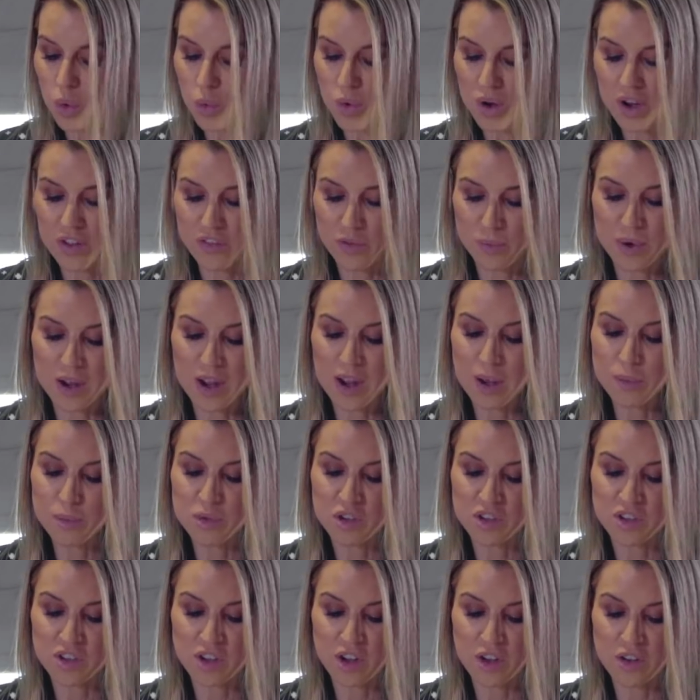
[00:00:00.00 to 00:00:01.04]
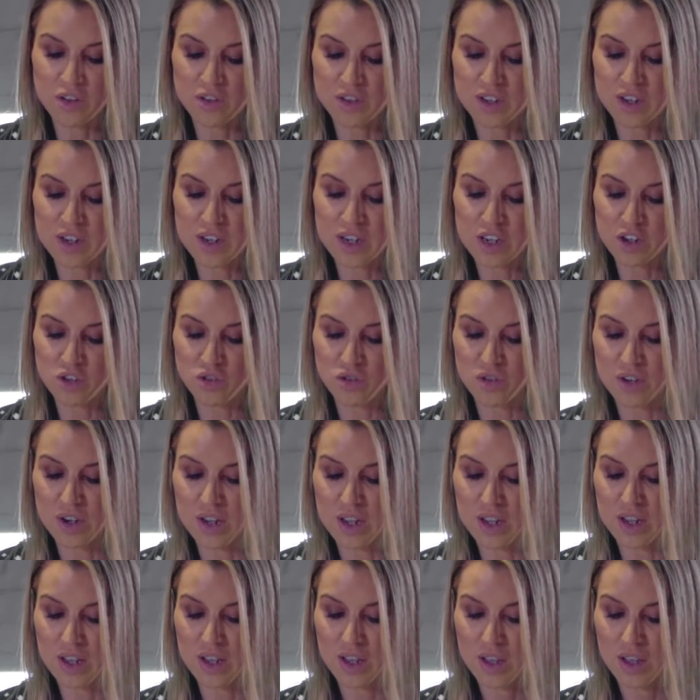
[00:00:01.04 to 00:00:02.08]
it, whatever, but I'm just going to
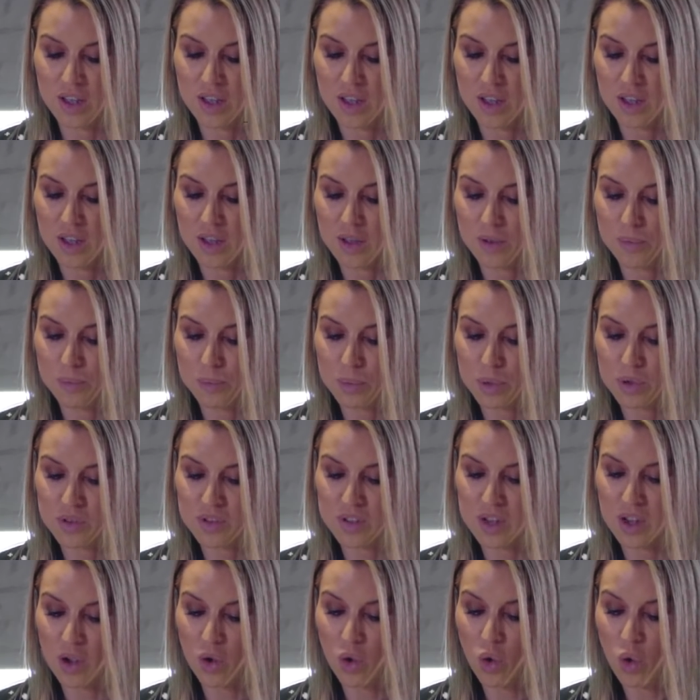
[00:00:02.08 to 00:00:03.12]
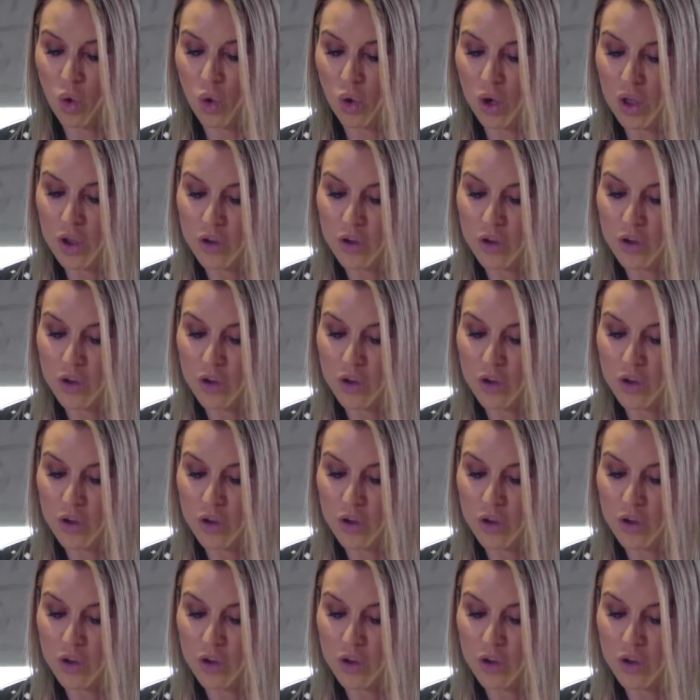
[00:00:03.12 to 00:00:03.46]
literally put it all